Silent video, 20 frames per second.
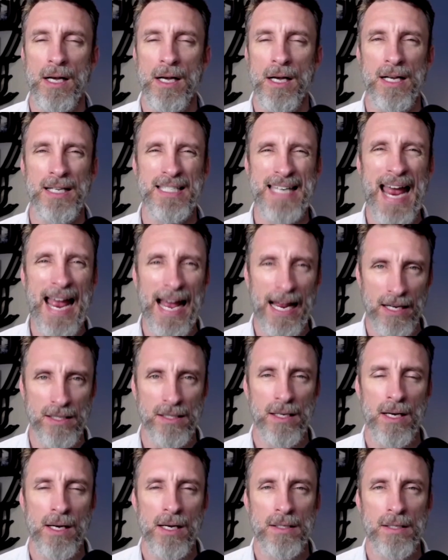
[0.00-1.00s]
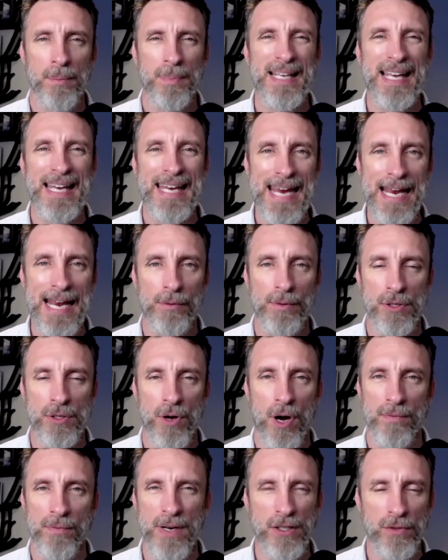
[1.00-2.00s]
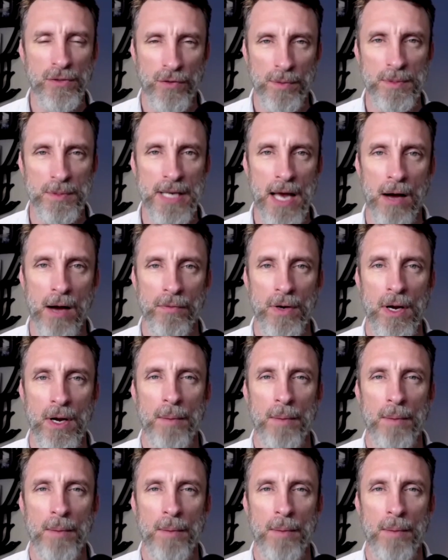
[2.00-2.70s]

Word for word: a stance, something that he had to resolve, not just for himself,